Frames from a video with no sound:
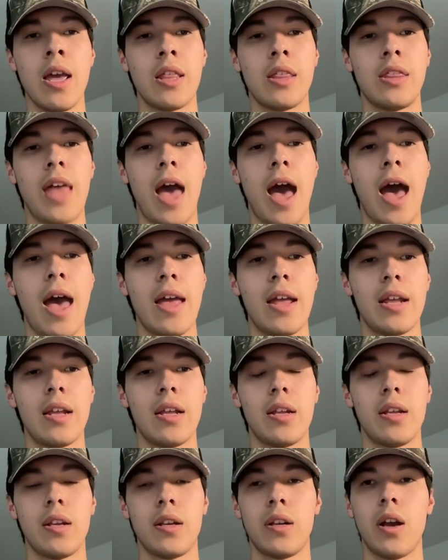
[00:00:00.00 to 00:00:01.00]
that
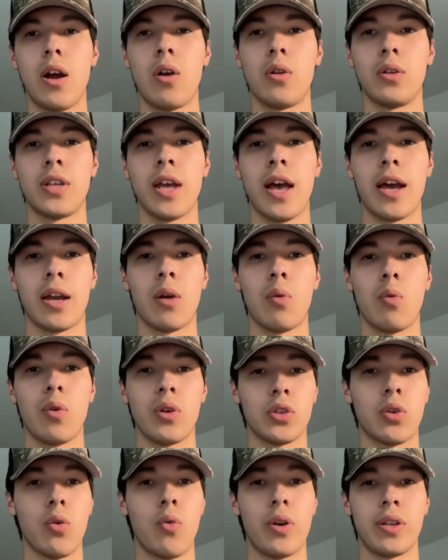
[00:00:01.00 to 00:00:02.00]
Otega
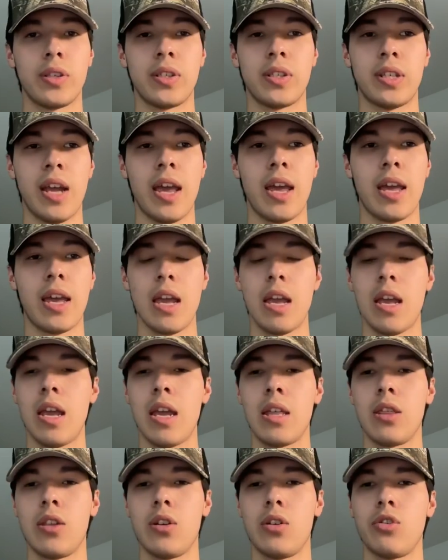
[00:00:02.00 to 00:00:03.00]
was going to stay
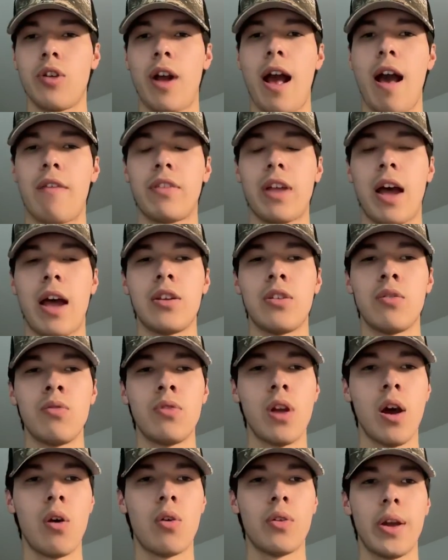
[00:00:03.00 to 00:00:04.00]
in the draft. I do
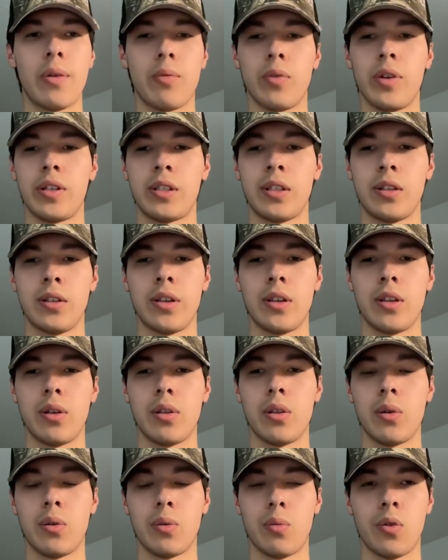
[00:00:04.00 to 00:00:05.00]
know that recently
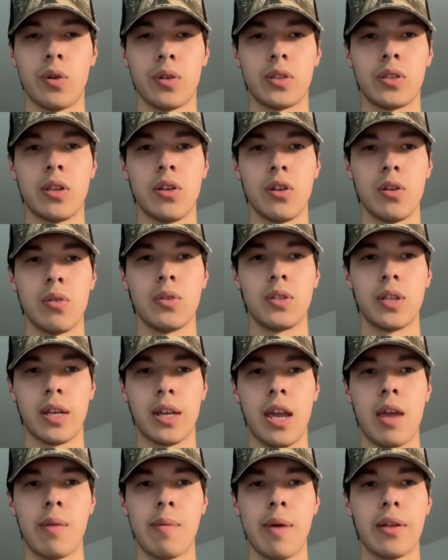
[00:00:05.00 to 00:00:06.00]
there was the news that
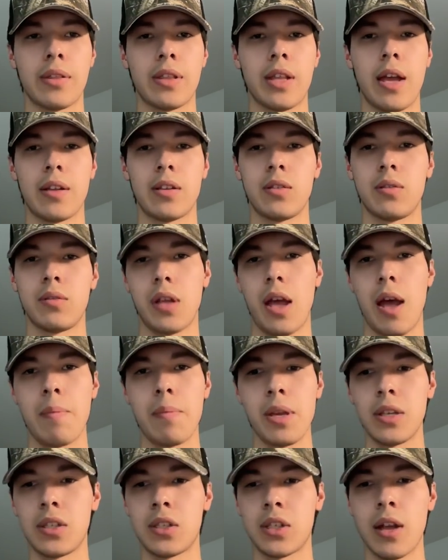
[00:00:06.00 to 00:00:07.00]
came out that
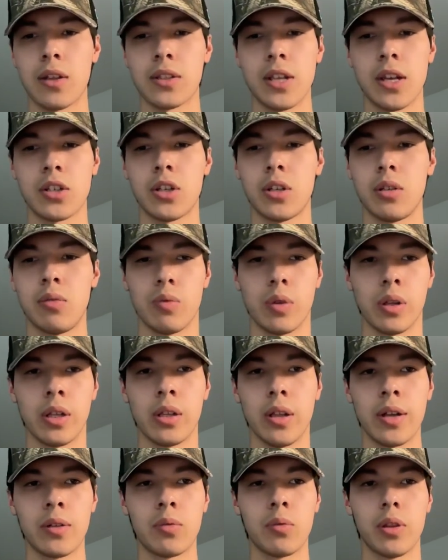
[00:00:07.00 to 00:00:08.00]
NBA scouts actually really
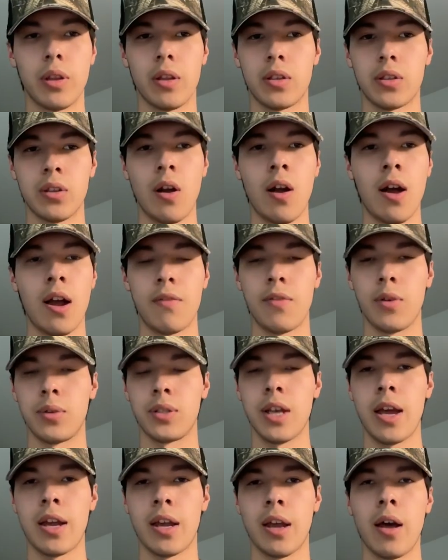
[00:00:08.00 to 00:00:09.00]
liked what they saw out of
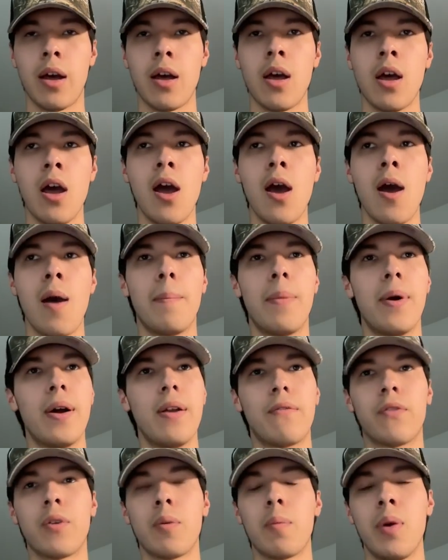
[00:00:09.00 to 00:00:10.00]
Otega. But
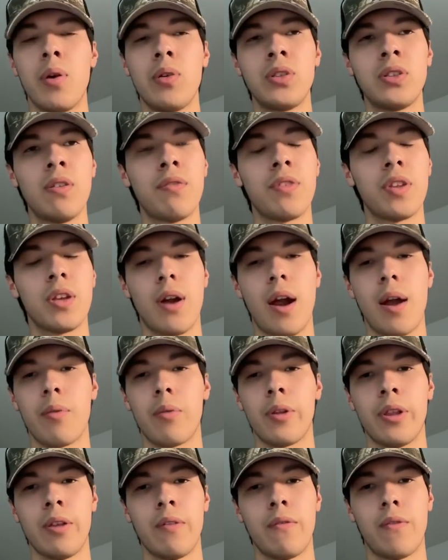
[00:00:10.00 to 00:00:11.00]
for most of the year, I
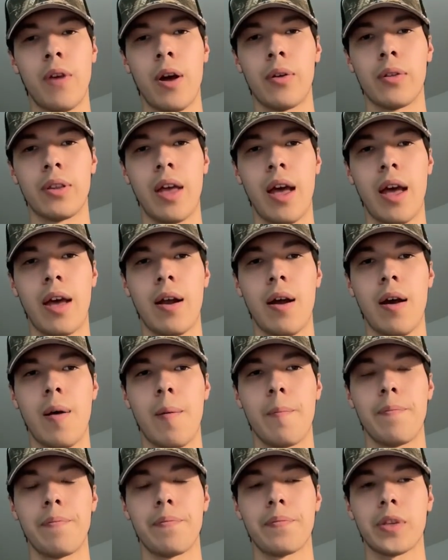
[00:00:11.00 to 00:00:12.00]
really felt that
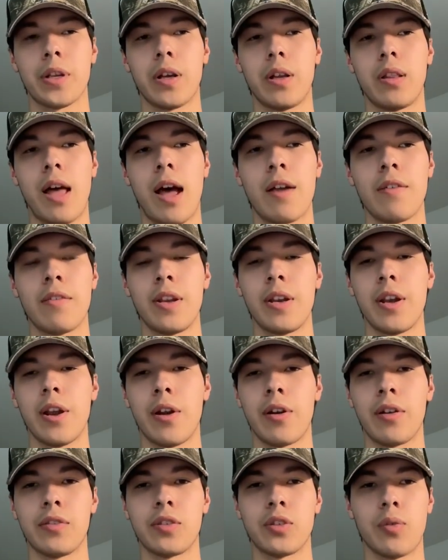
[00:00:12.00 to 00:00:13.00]
a lot of the
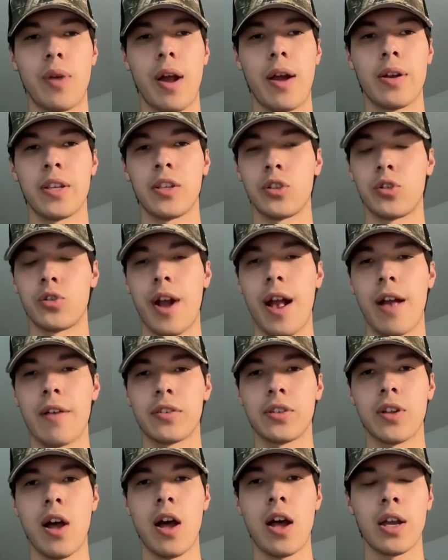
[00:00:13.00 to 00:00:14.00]
narrative surrounding his draft
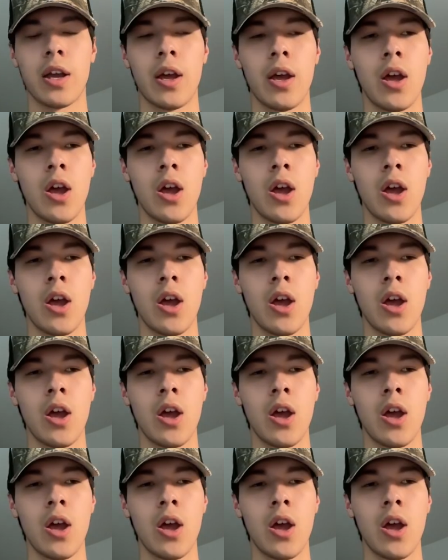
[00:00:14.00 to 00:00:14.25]
stock